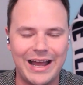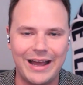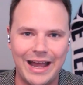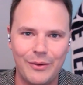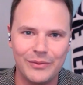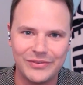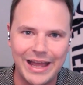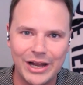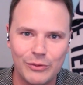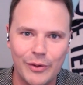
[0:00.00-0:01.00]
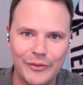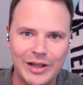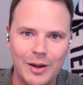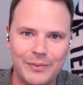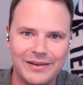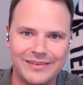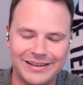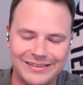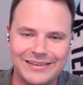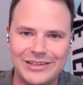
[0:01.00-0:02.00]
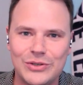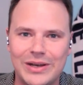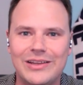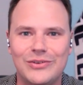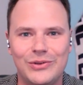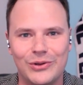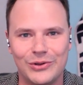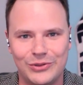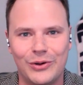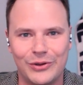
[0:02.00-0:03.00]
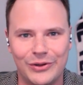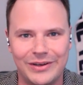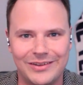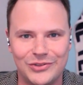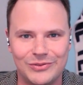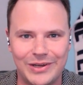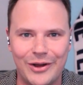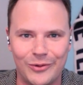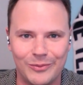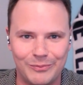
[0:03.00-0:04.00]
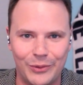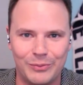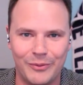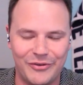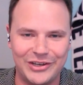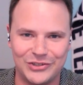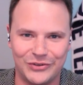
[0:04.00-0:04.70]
How was that growing up, and has it continued into your adulthood as you've now are both professional